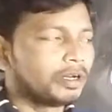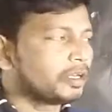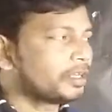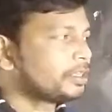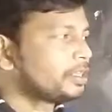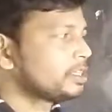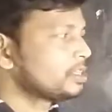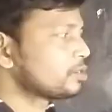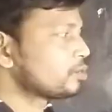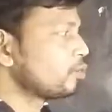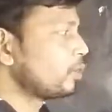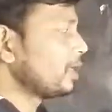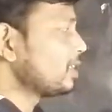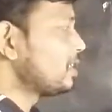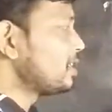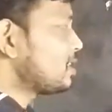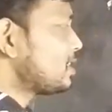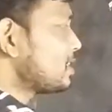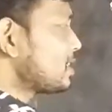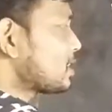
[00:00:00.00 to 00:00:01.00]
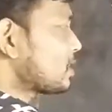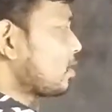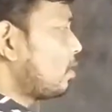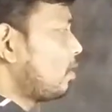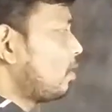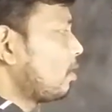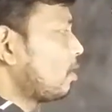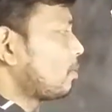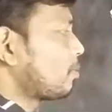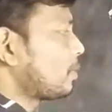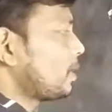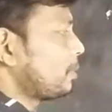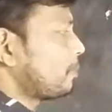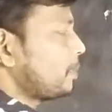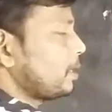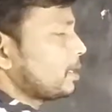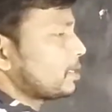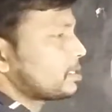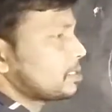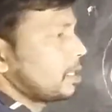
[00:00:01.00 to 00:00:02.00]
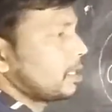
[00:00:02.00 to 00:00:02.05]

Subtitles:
This way, this is called prefix